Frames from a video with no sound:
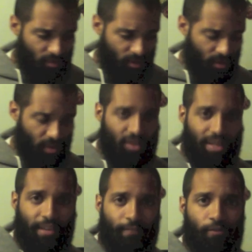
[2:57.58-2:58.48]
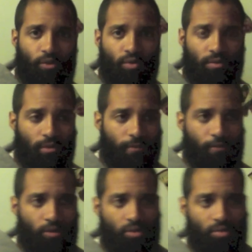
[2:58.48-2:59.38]
This is like a few a
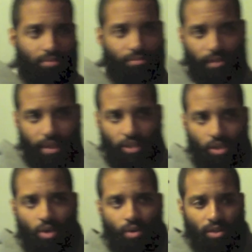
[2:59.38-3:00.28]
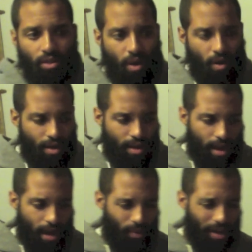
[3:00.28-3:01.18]
few days ago or so.
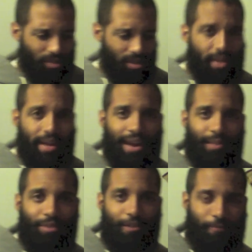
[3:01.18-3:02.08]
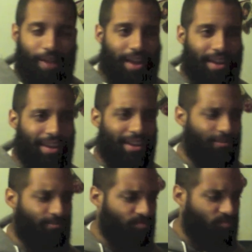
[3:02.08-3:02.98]
I went out to eat at a buffet
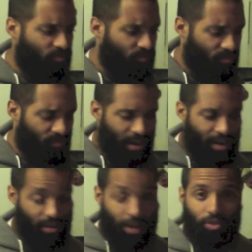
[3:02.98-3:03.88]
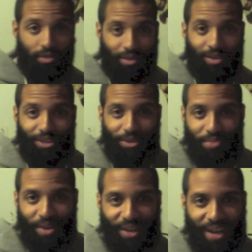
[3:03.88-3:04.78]
and you know I was I was literally
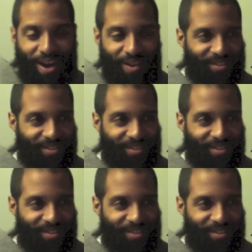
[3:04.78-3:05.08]
pigging out